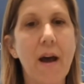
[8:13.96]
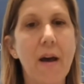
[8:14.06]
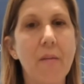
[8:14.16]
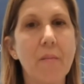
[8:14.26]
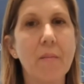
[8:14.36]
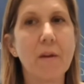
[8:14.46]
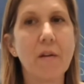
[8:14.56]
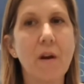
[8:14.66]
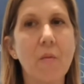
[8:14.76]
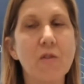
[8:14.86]
Um,
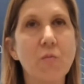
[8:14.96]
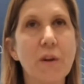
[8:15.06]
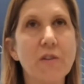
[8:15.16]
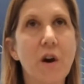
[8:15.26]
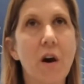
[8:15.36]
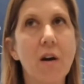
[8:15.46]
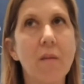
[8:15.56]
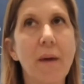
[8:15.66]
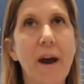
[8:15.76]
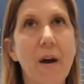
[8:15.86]
you know, as we talk
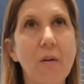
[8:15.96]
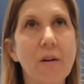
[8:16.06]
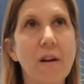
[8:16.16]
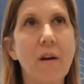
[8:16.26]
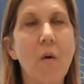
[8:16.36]
about